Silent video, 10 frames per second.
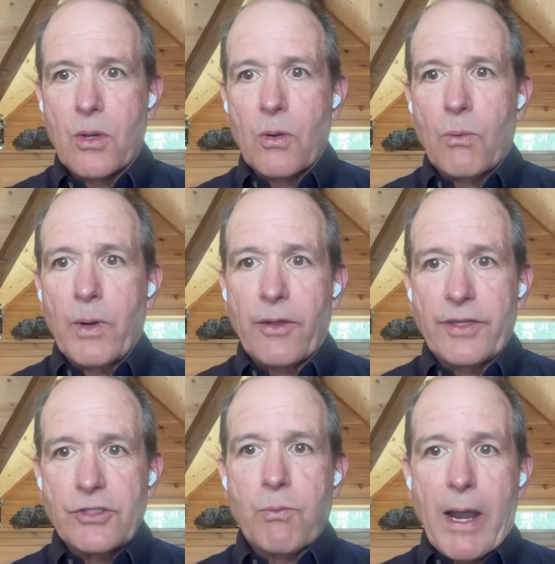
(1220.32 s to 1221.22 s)
Well,
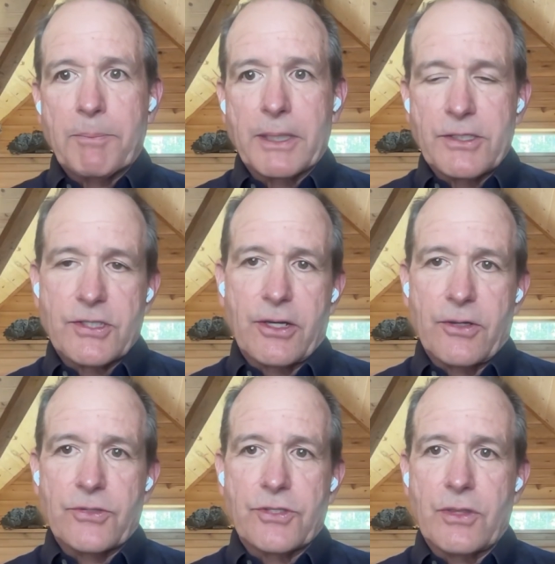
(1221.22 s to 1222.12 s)
these white blood
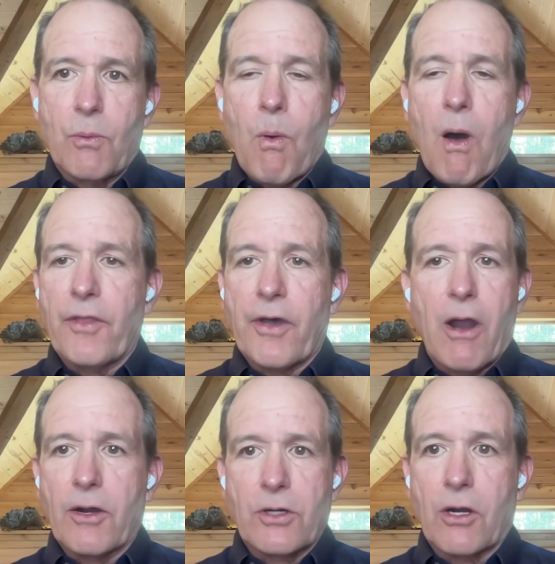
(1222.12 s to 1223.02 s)
cells in the wall of the
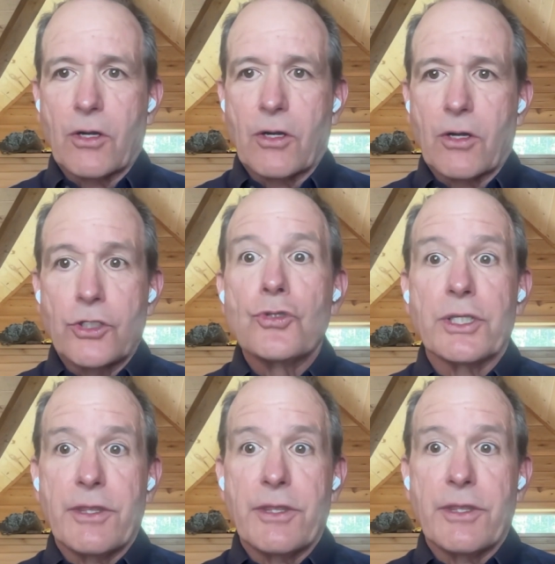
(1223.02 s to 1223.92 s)
heart aren't
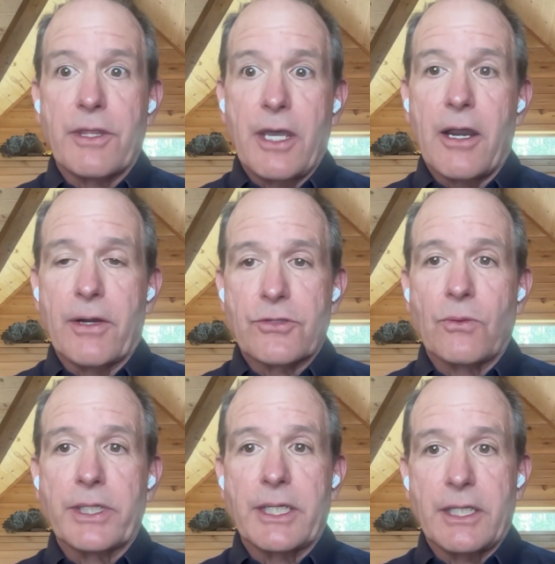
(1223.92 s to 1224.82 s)
usually there, it's
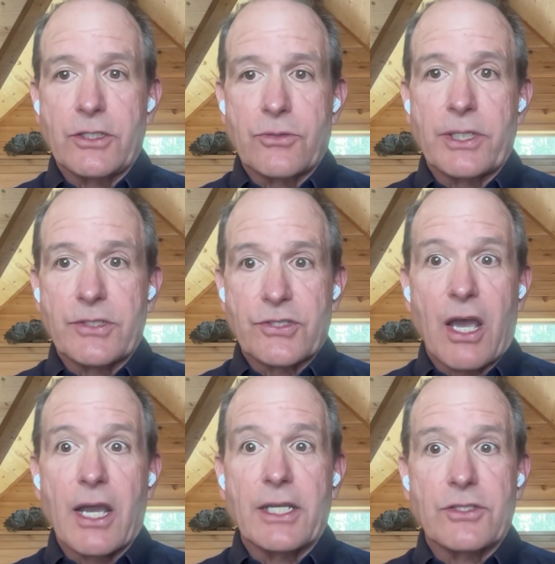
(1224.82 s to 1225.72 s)
only during
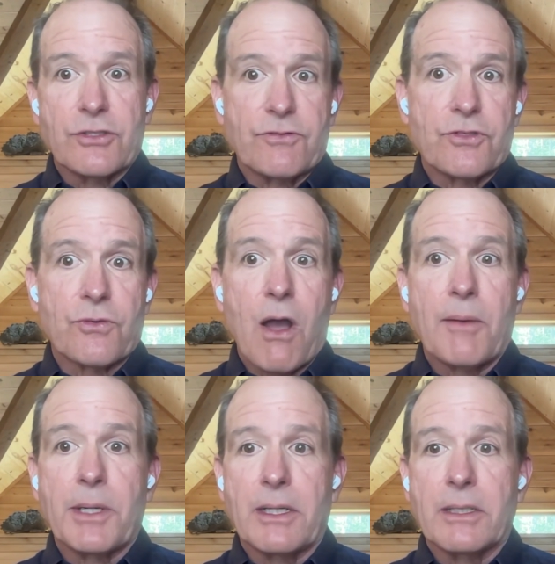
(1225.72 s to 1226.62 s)
signs of
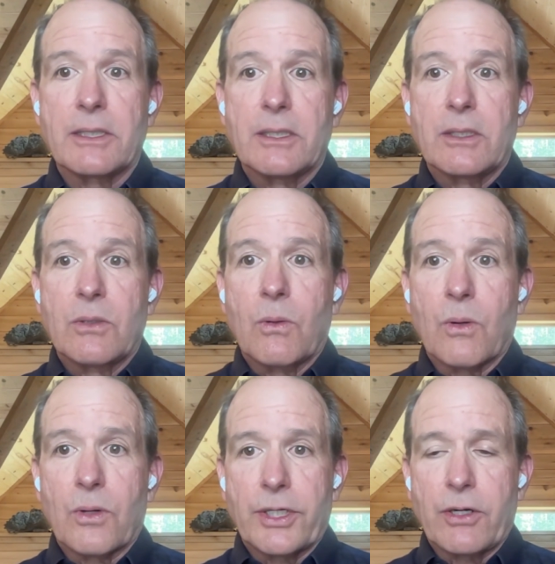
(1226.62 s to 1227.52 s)
trauma
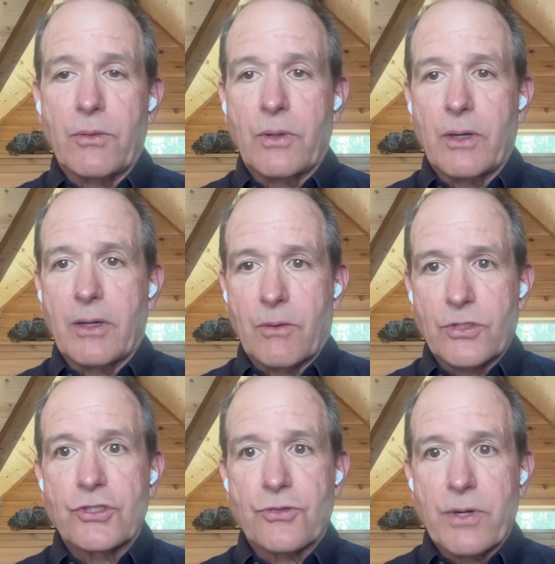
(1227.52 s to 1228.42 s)
or you know uh,
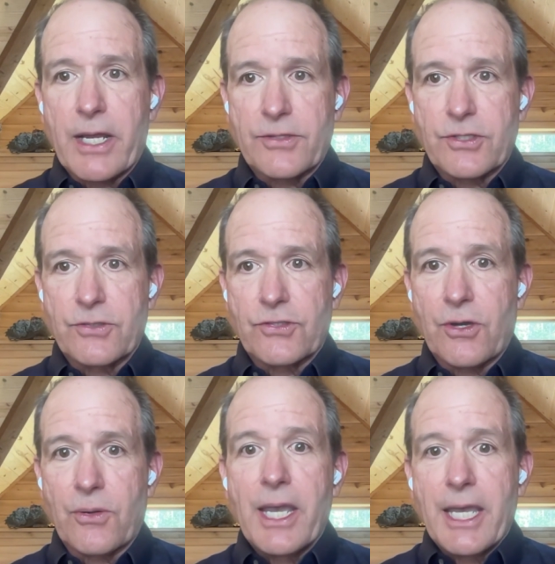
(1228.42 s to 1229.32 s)
or stress and
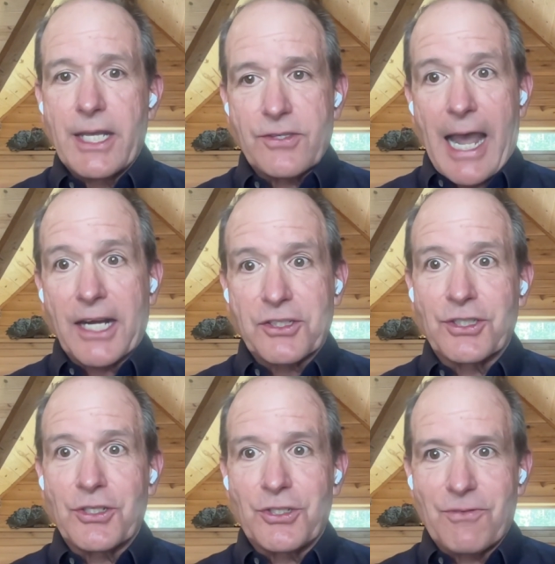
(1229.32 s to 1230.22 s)
so it's
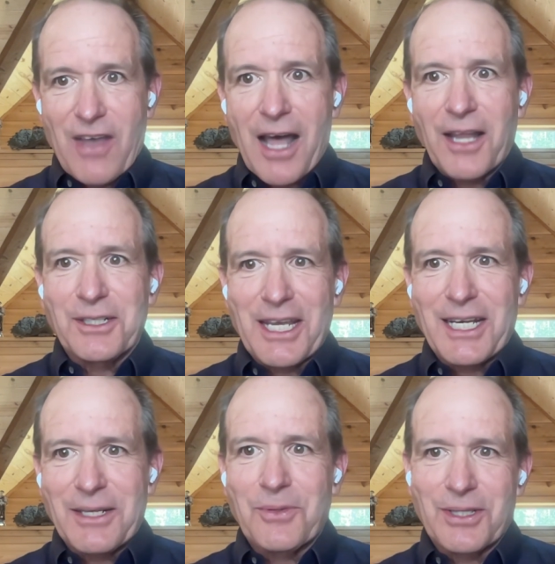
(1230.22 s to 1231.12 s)
actually
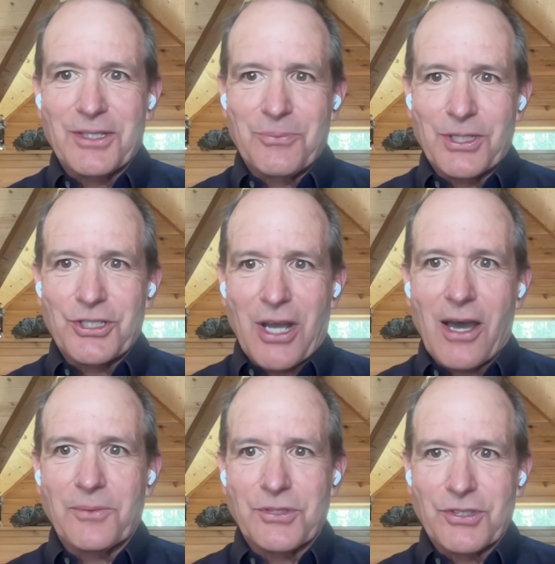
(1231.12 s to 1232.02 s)
validating what what
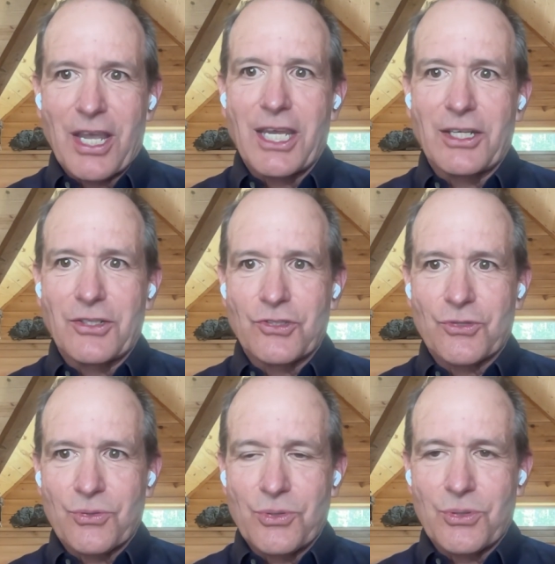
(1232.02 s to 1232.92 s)
john was saying is
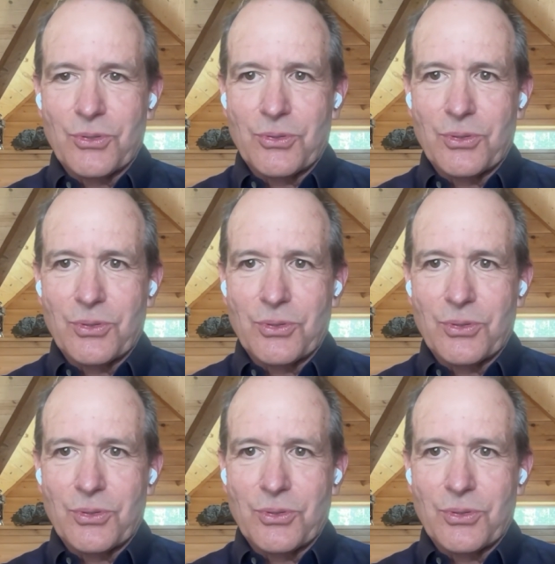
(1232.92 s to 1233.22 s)
true